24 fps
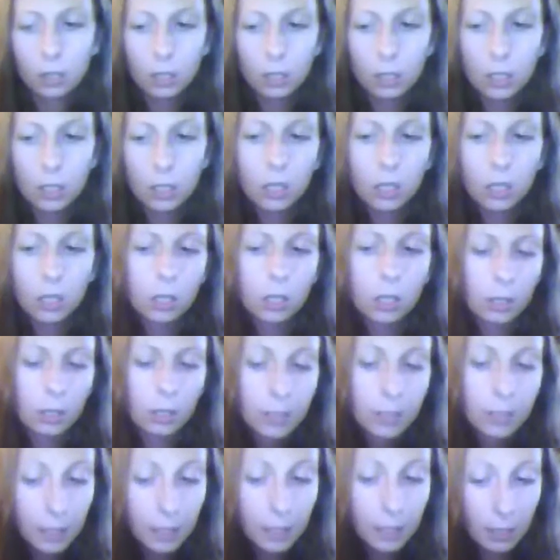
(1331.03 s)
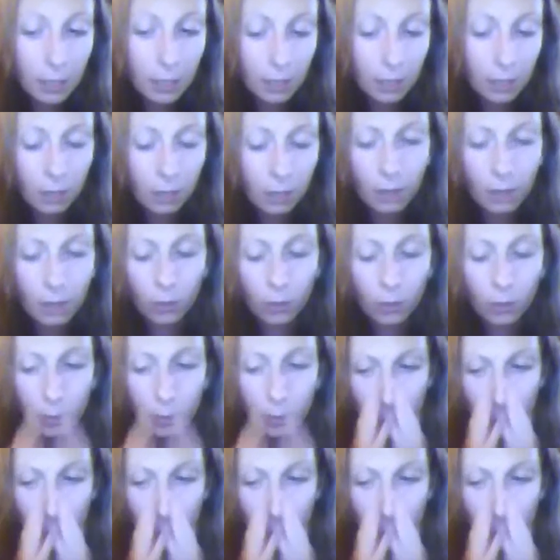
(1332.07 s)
There's a sickness developing